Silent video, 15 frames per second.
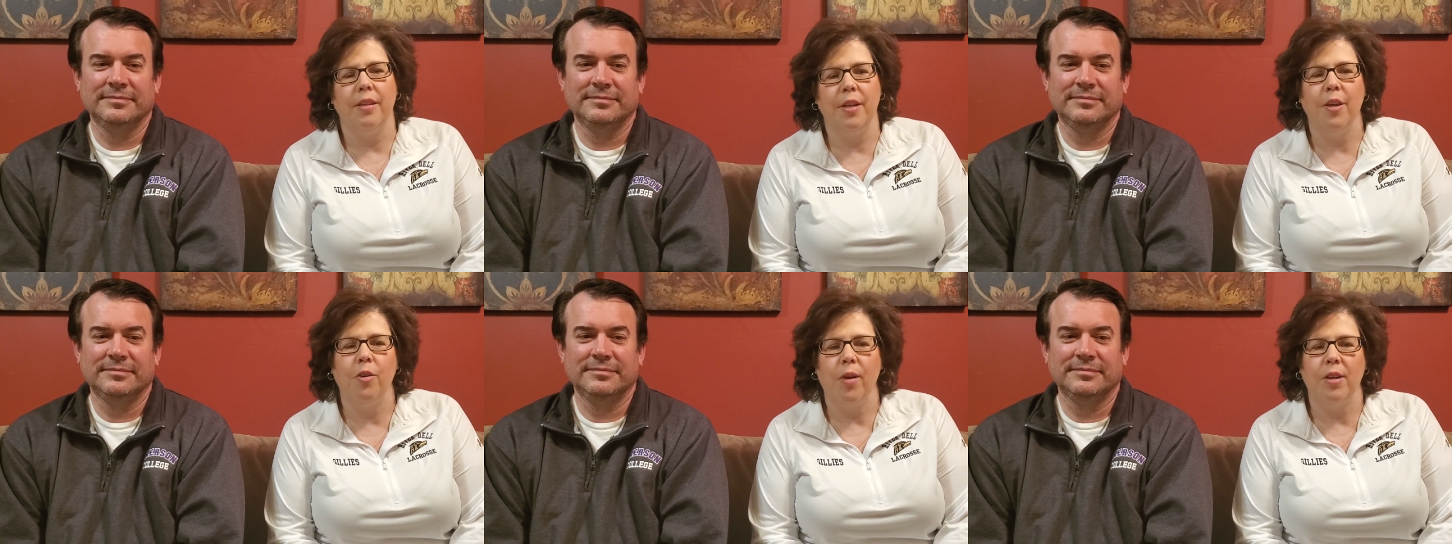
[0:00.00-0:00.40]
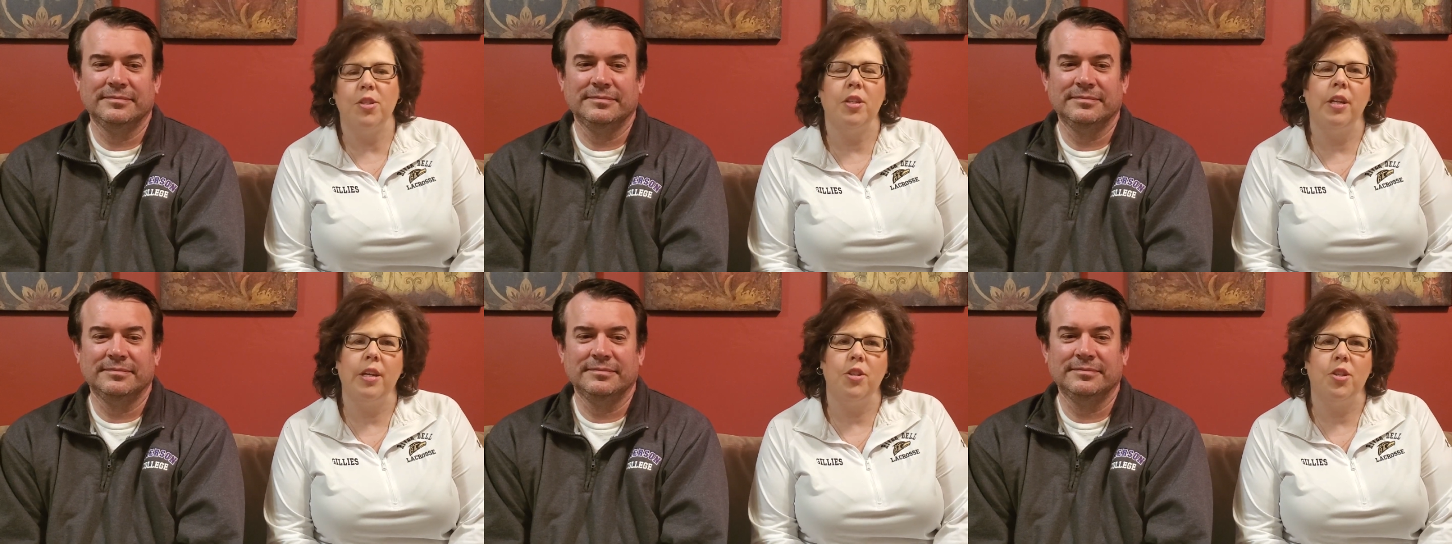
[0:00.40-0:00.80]

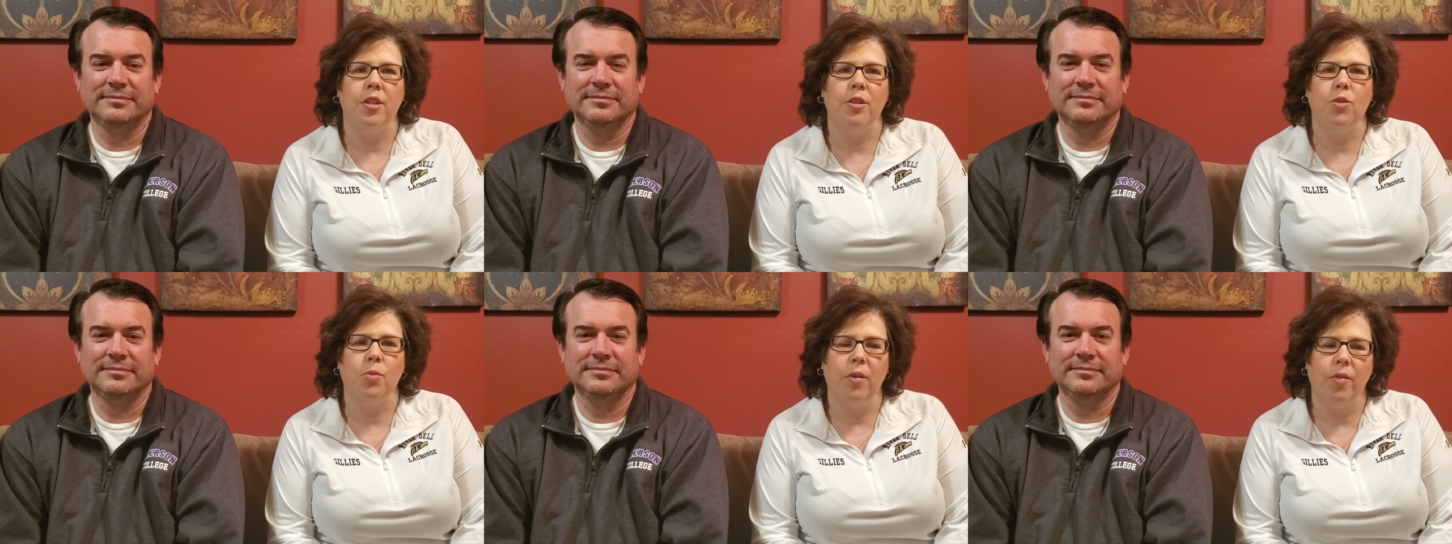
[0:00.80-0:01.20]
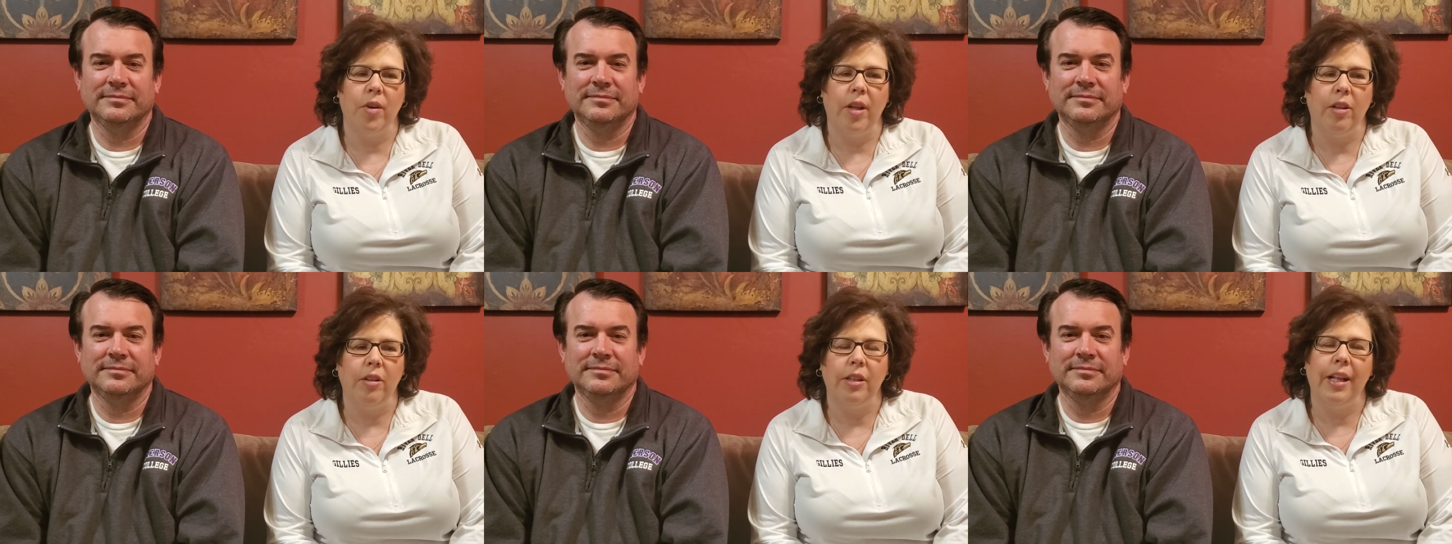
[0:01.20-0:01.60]
Speaker 1: Congratulations,
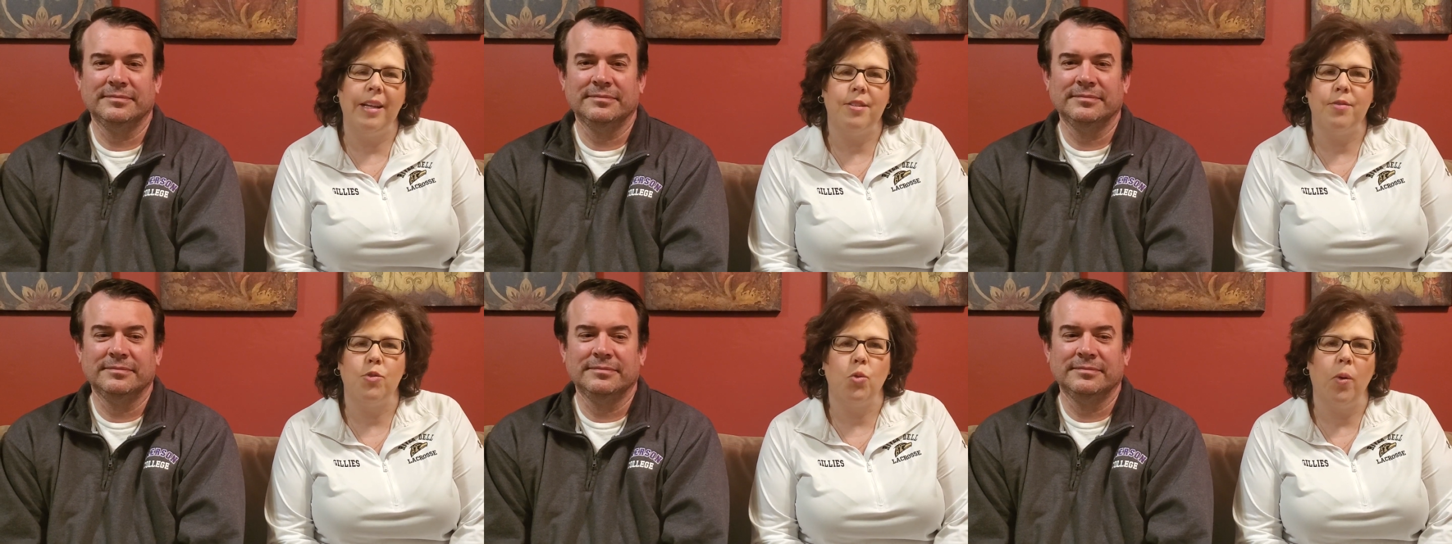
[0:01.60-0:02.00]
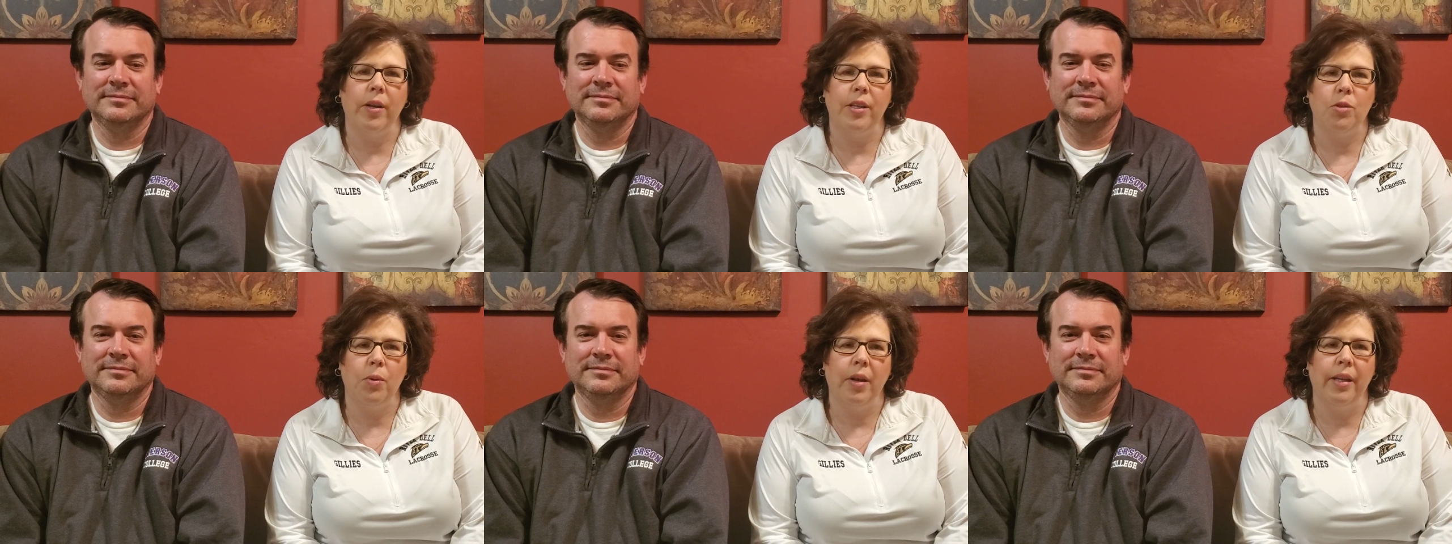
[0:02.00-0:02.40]
Riverdale, class of
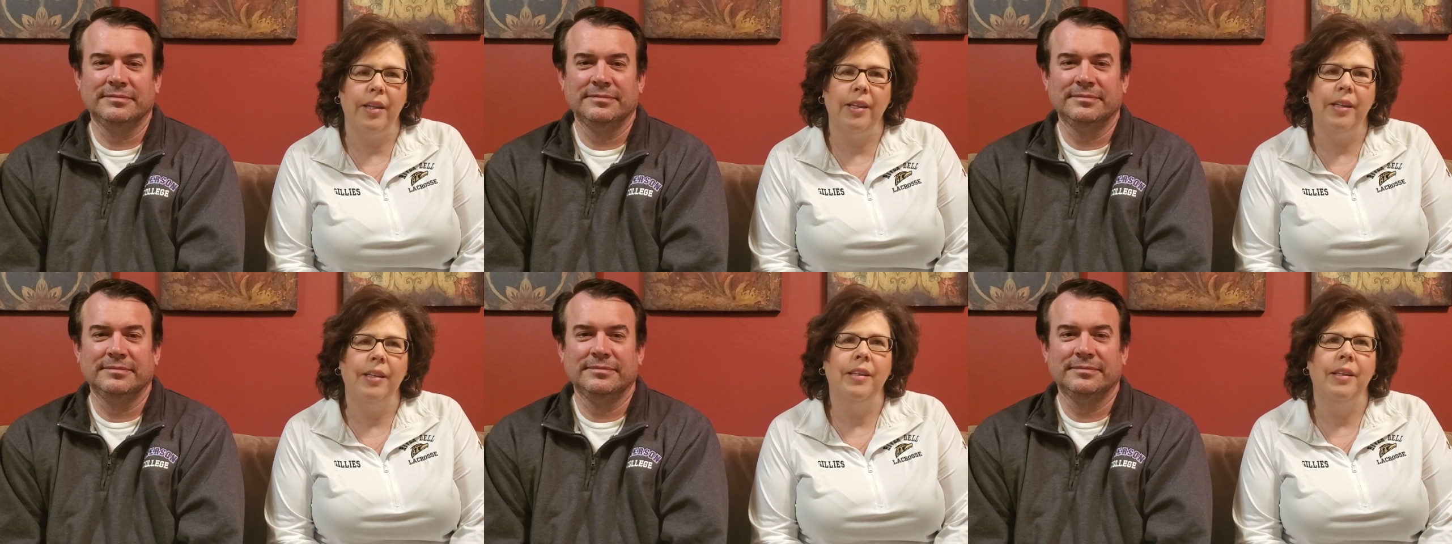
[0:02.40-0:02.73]
2020.